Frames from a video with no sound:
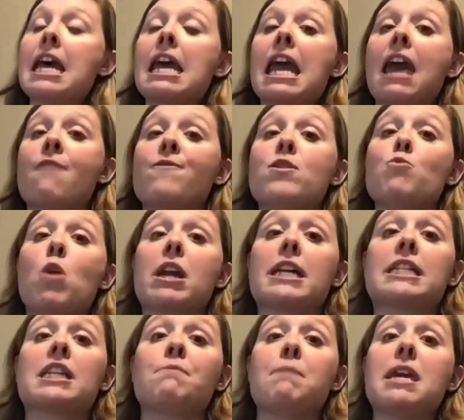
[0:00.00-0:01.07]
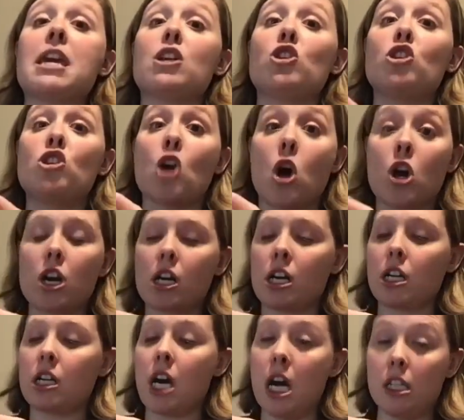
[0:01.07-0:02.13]
If you want it to be a
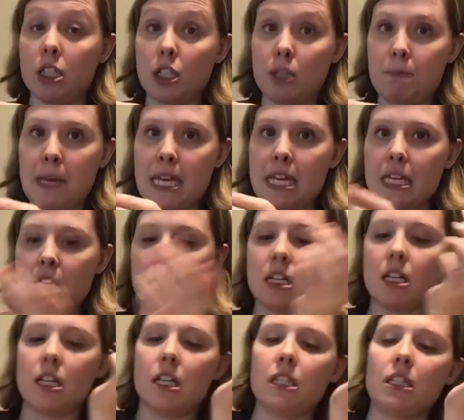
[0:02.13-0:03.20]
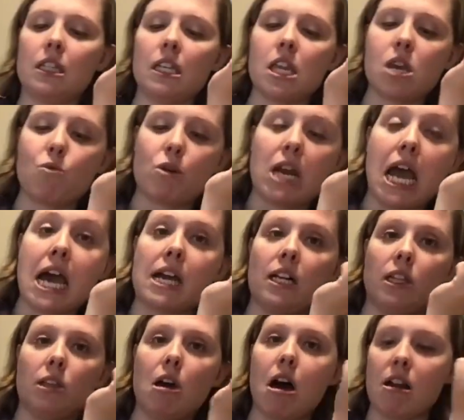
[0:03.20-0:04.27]
dark colored pink, then you would add a
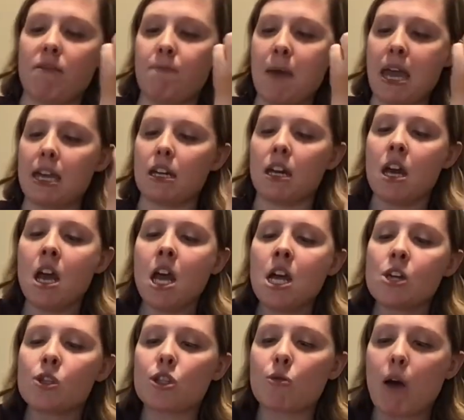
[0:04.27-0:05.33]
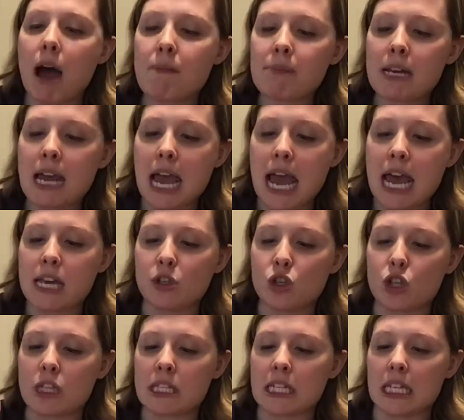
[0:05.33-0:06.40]
lot of paint. So I'm gonna add
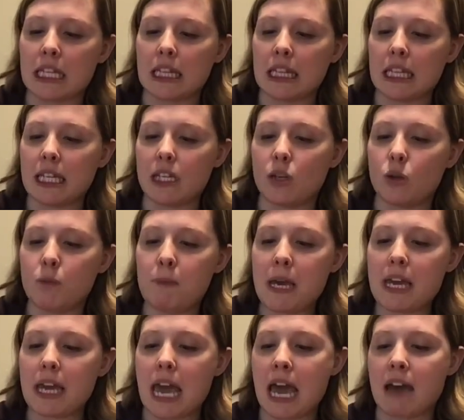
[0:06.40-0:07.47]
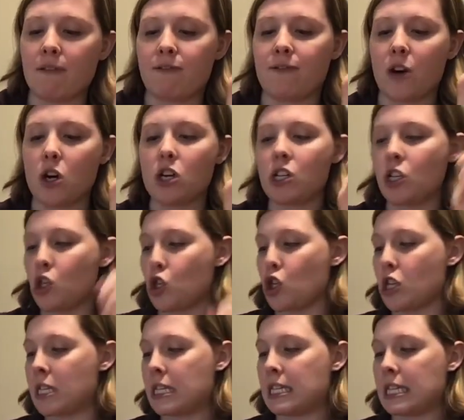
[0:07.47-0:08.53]
just a little bit at first,
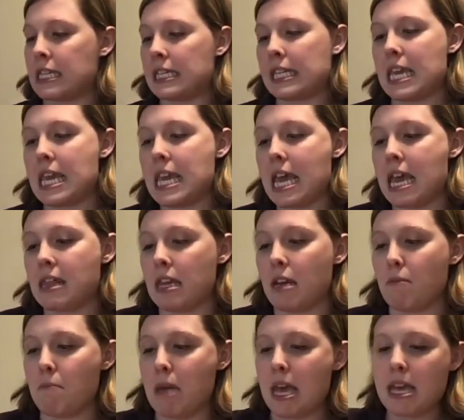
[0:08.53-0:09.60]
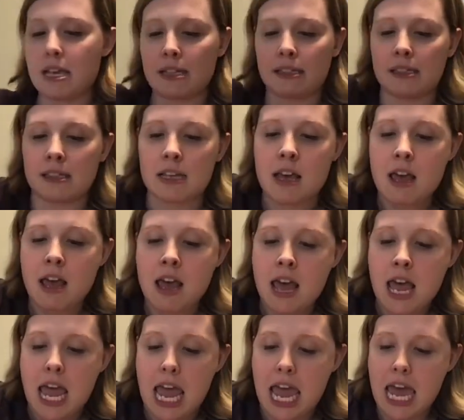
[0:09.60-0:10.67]
just to see, and then mix.
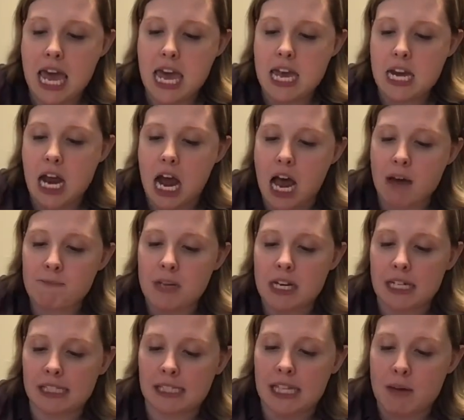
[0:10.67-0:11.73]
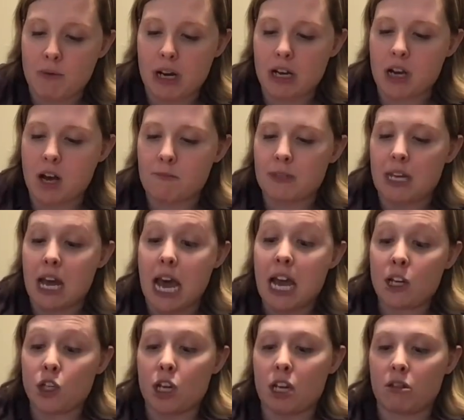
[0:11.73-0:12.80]
And I'm gonna see what it comes out.
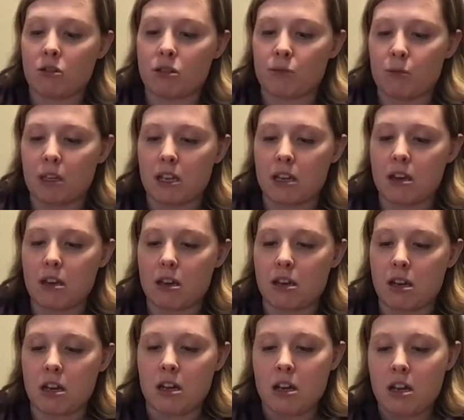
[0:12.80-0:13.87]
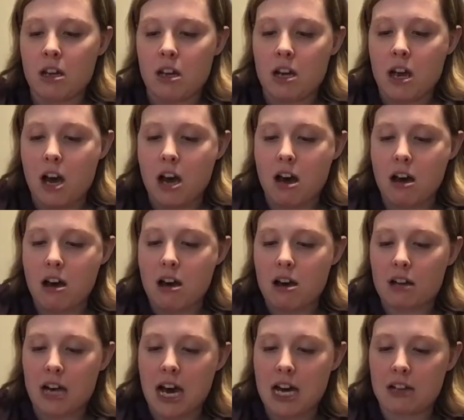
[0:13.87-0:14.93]
Actually, it looks really good.
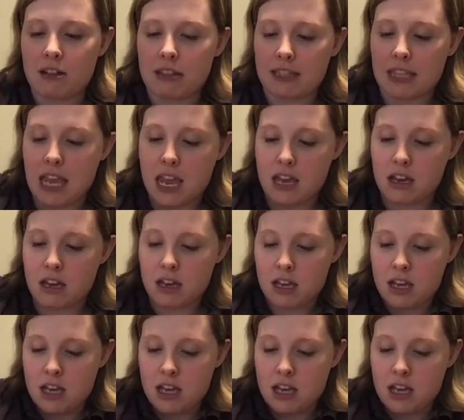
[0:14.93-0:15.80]
Kind of looks like